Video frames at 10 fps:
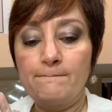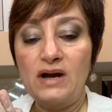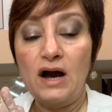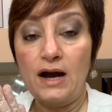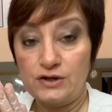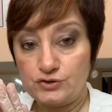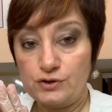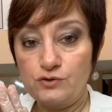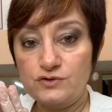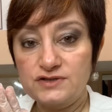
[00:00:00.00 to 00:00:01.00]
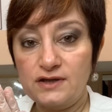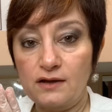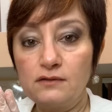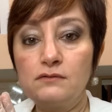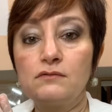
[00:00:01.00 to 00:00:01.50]
hydrate your
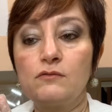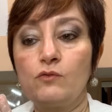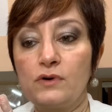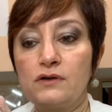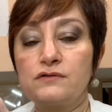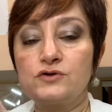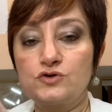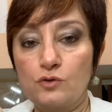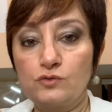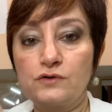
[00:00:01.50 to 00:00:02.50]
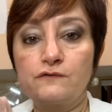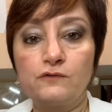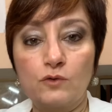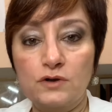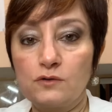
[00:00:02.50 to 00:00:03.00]
skin with a toner,
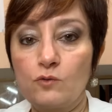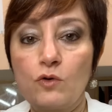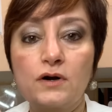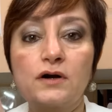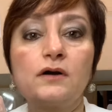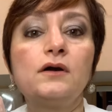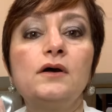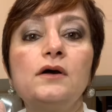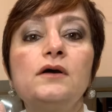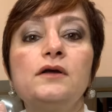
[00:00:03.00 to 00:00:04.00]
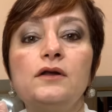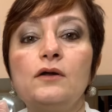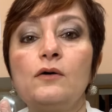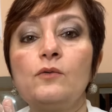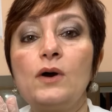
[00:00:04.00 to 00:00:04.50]
floral water, you
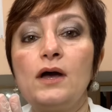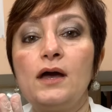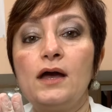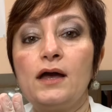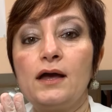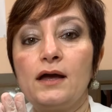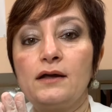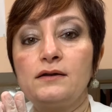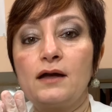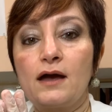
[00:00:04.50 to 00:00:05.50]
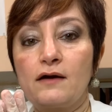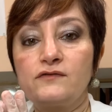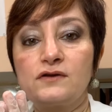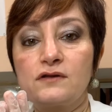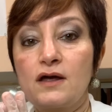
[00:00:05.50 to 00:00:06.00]
know, and
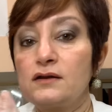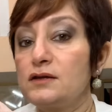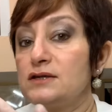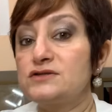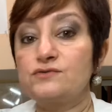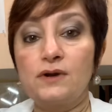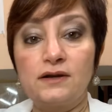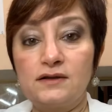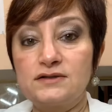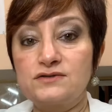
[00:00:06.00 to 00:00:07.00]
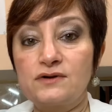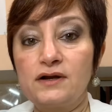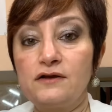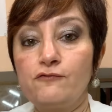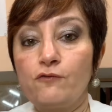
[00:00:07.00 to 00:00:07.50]
after that it's
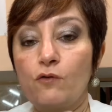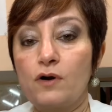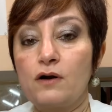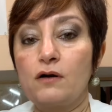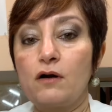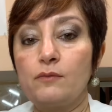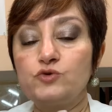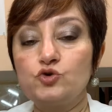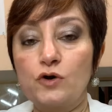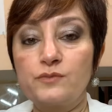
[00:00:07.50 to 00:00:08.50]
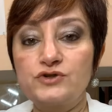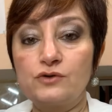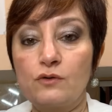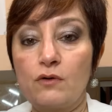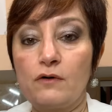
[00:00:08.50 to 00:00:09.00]
ready for
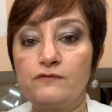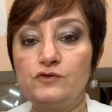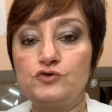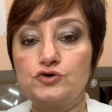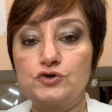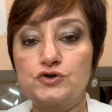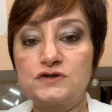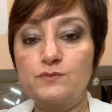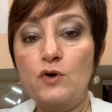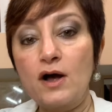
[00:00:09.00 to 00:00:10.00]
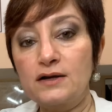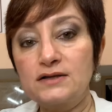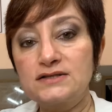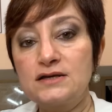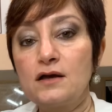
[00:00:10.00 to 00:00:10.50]
absorption of nutritious
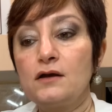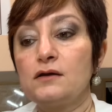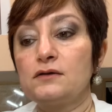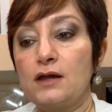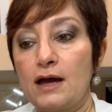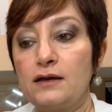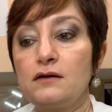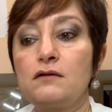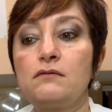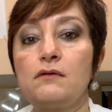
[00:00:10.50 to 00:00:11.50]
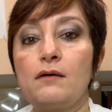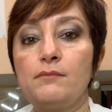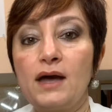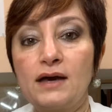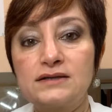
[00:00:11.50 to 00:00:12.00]
products like a
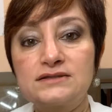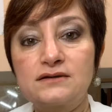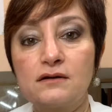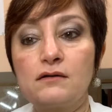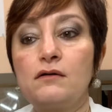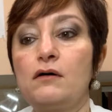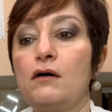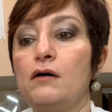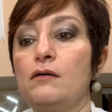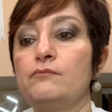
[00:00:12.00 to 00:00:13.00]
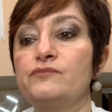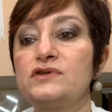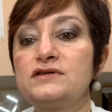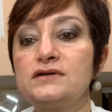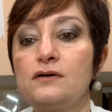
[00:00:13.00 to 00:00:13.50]
mask
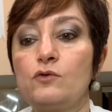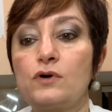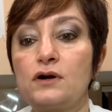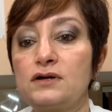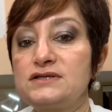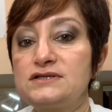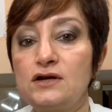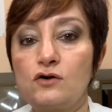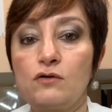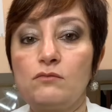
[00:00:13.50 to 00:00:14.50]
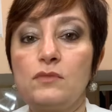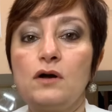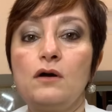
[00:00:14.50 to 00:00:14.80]
or a serum,